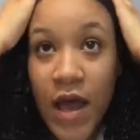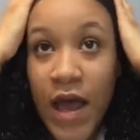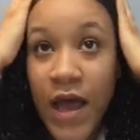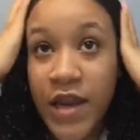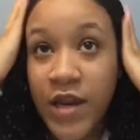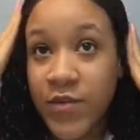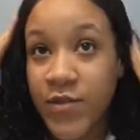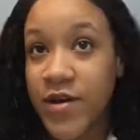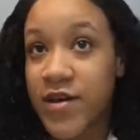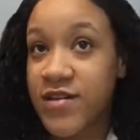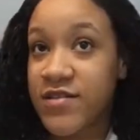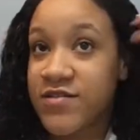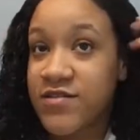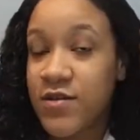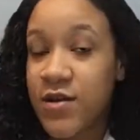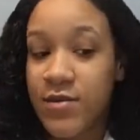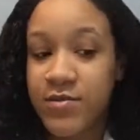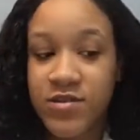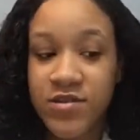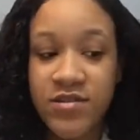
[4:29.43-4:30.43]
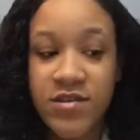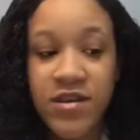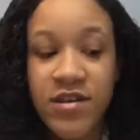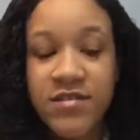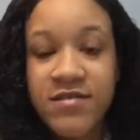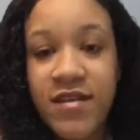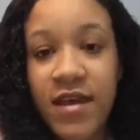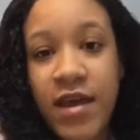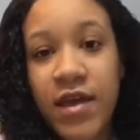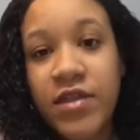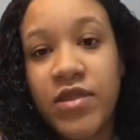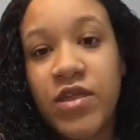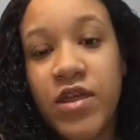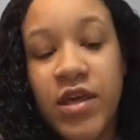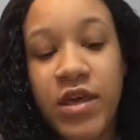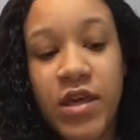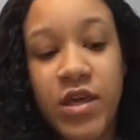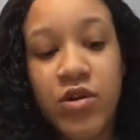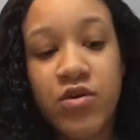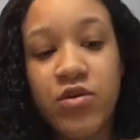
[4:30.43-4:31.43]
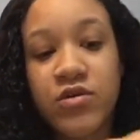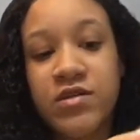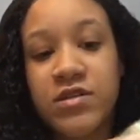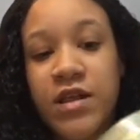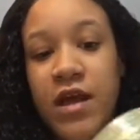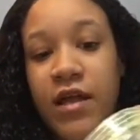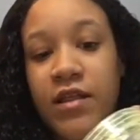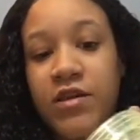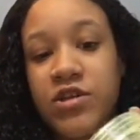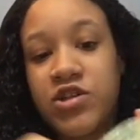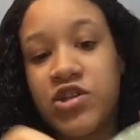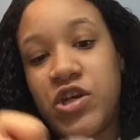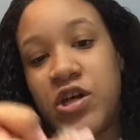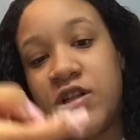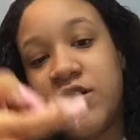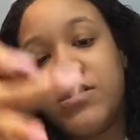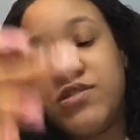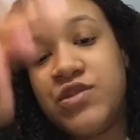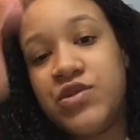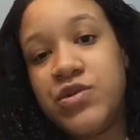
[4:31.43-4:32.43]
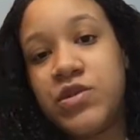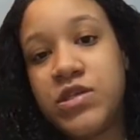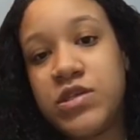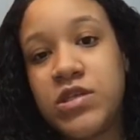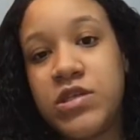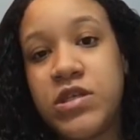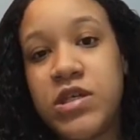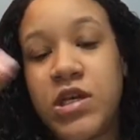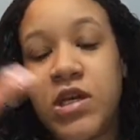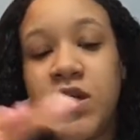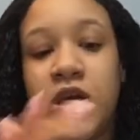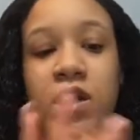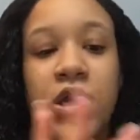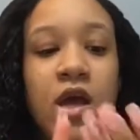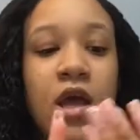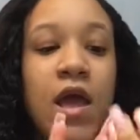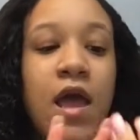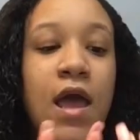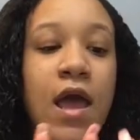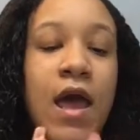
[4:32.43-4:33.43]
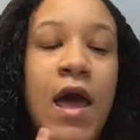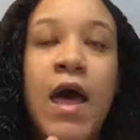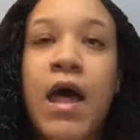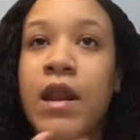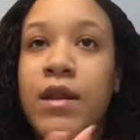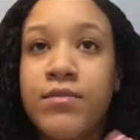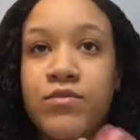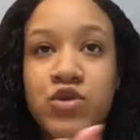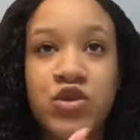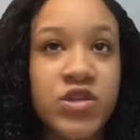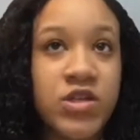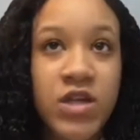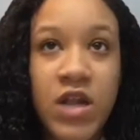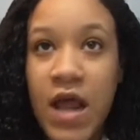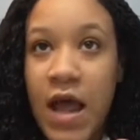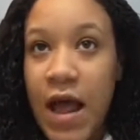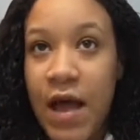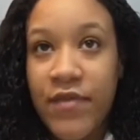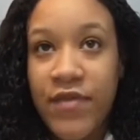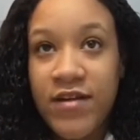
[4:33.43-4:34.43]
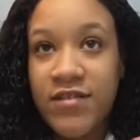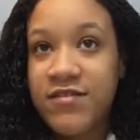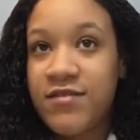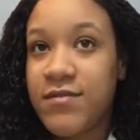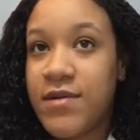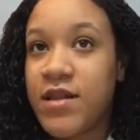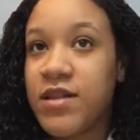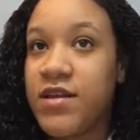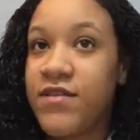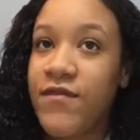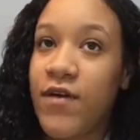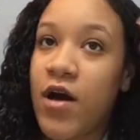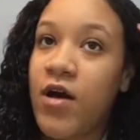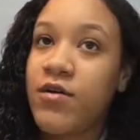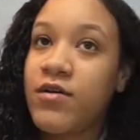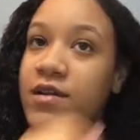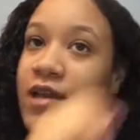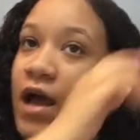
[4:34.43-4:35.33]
Anyway, so I'm just going to take the Eco Styling Gel, as you can see, and I'm just going to add that to my leave out.